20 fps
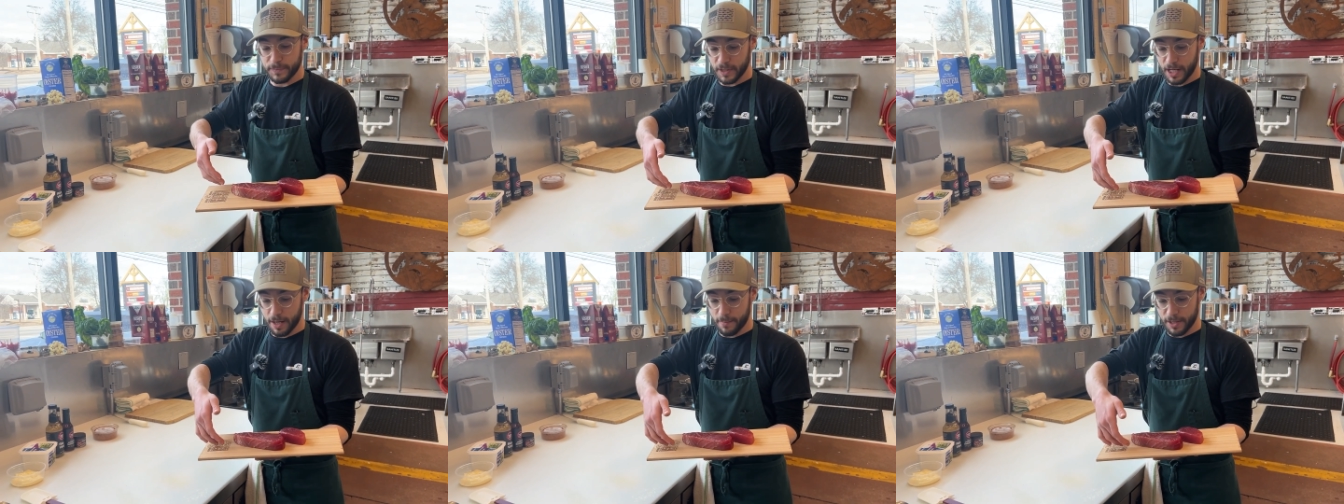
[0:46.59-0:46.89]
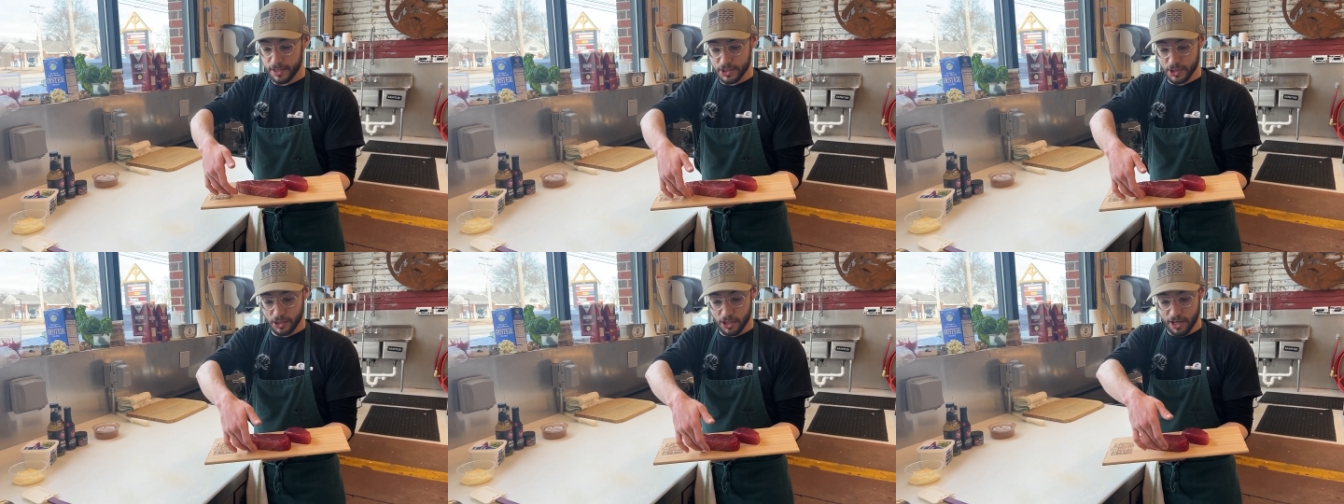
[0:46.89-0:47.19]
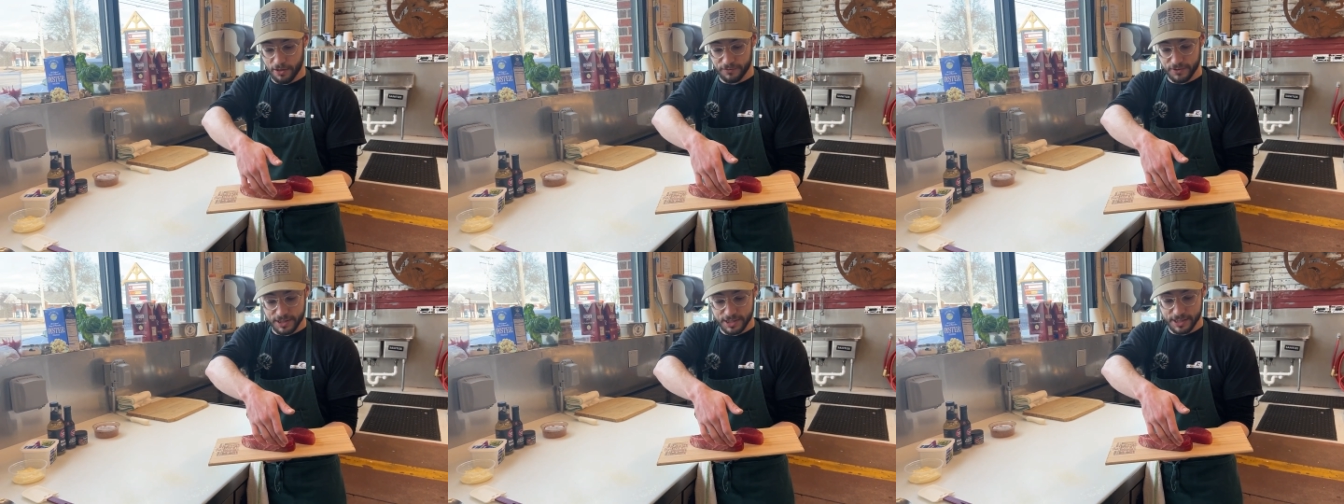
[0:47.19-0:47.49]
I took
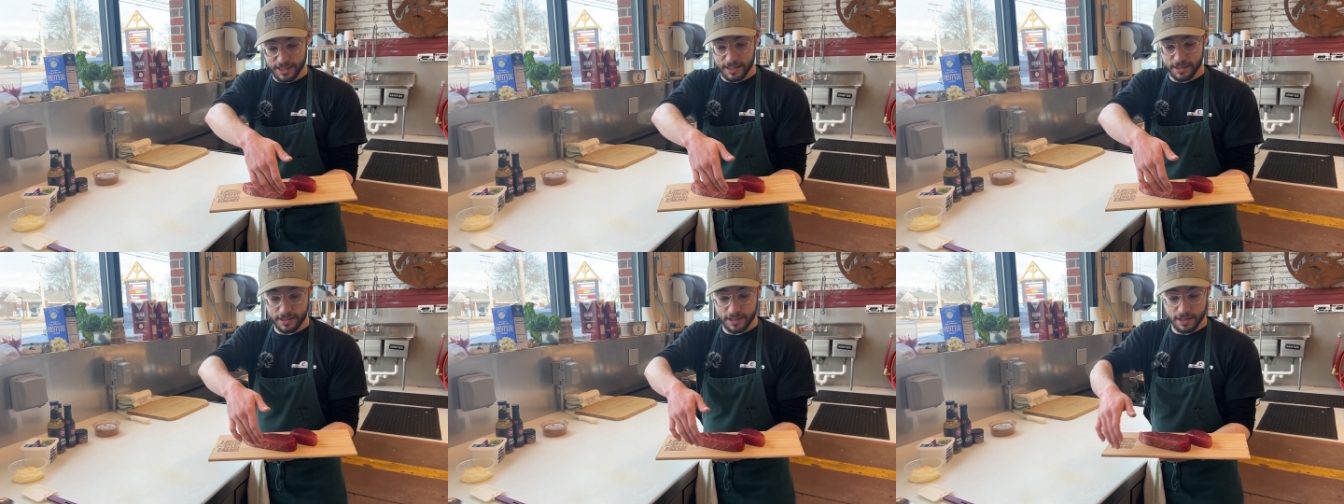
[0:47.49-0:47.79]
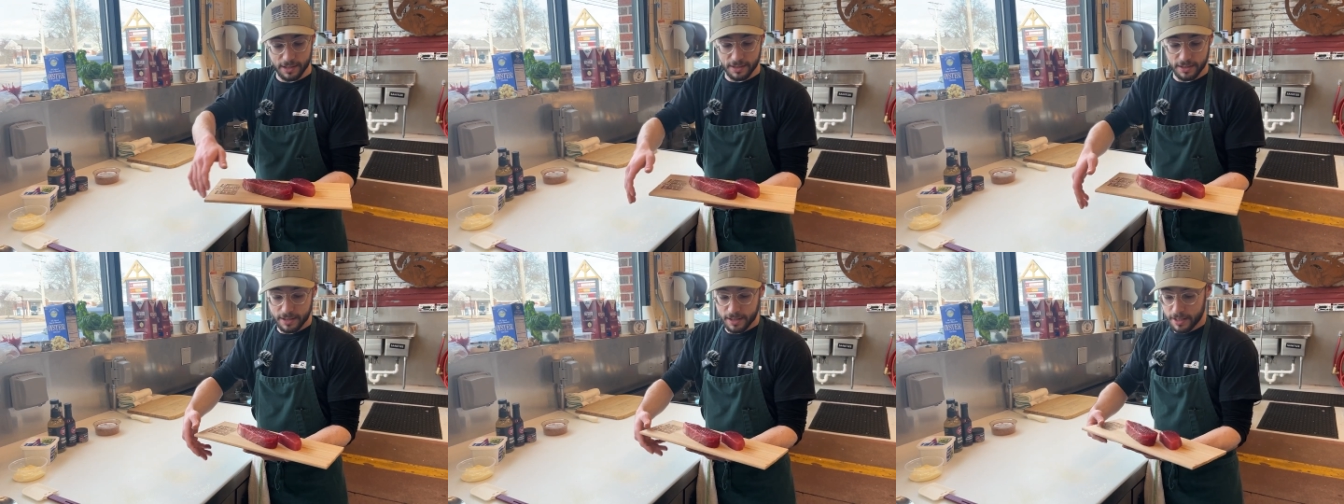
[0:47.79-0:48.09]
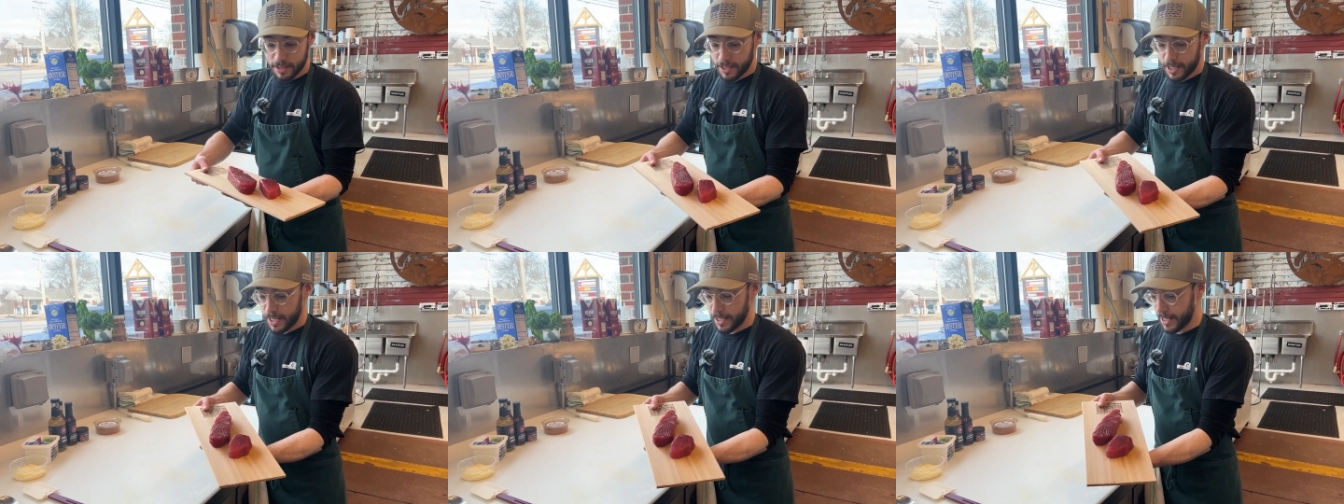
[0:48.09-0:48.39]
off the skin here,
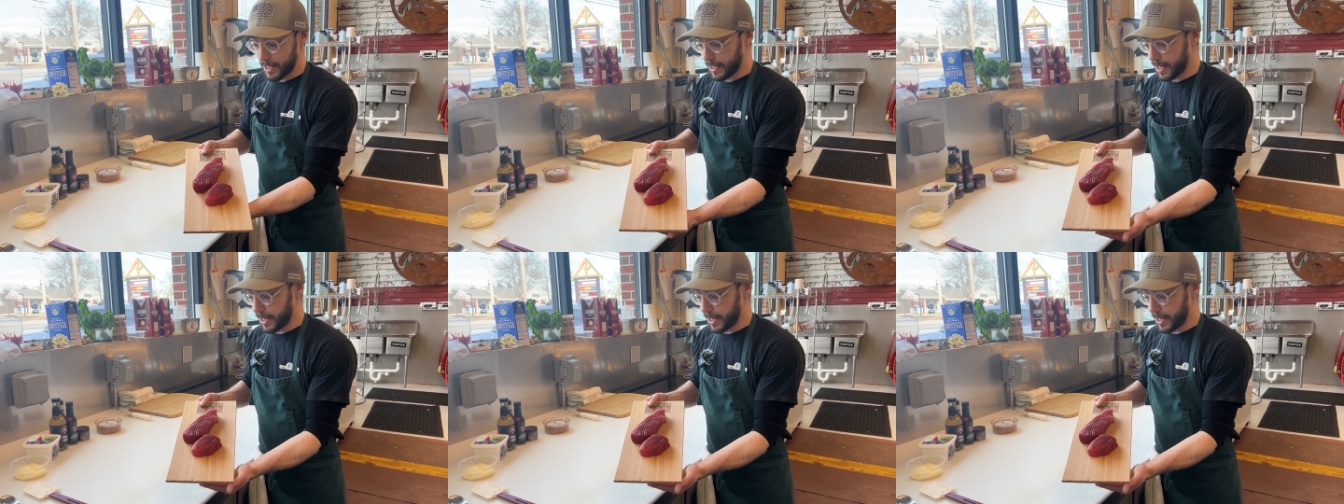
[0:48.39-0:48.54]
and I